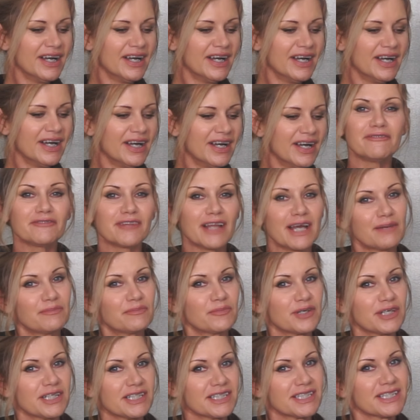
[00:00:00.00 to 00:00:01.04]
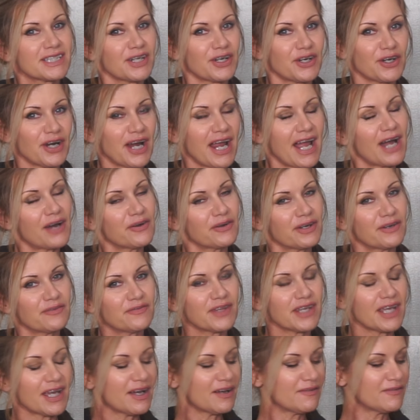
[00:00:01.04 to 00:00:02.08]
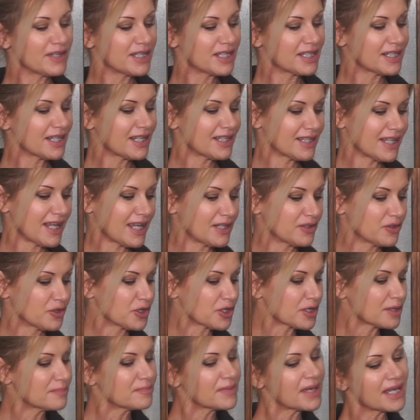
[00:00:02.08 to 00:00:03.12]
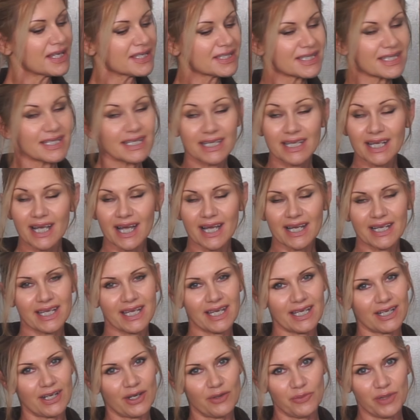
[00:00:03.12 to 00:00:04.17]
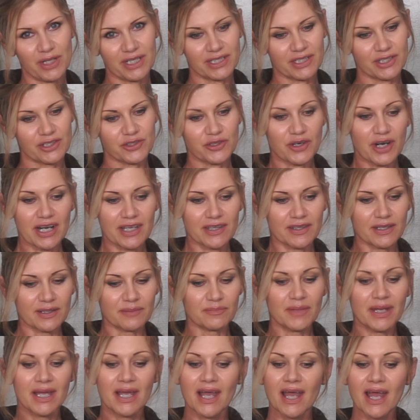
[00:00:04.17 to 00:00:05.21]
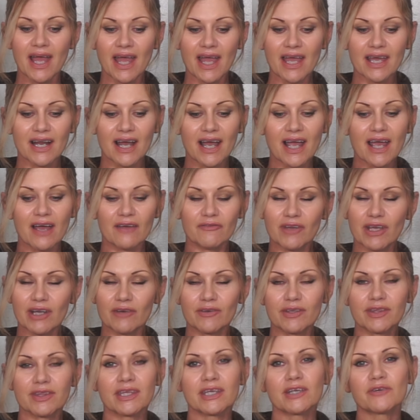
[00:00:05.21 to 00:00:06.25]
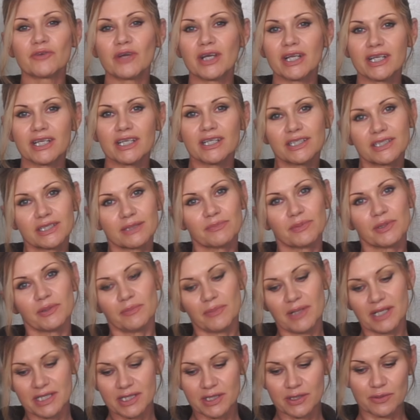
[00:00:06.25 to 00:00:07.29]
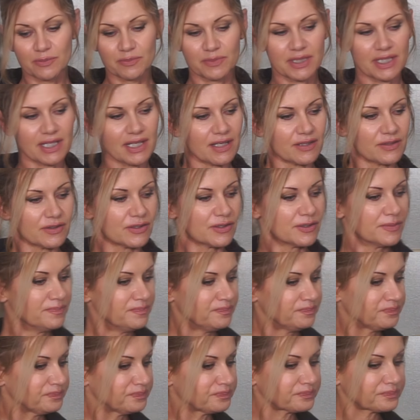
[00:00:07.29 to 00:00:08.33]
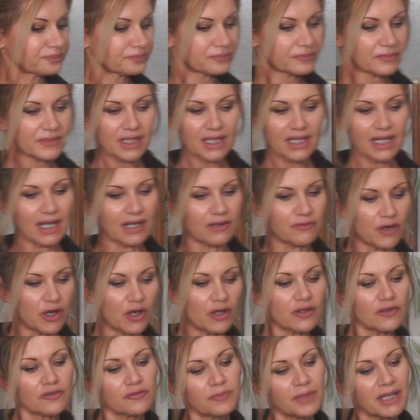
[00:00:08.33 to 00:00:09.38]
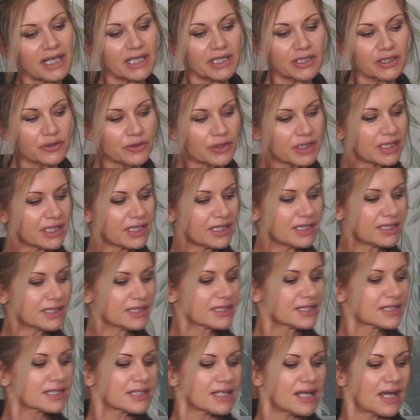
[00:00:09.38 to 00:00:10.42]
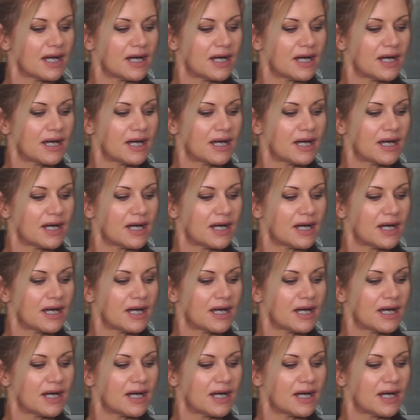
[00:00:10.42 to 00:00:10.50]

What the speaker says: My flatbreads are out of the oven. They look amazing. I cannot wait to try them. And I have everything ready to put my soup together. Have all of my ingredients.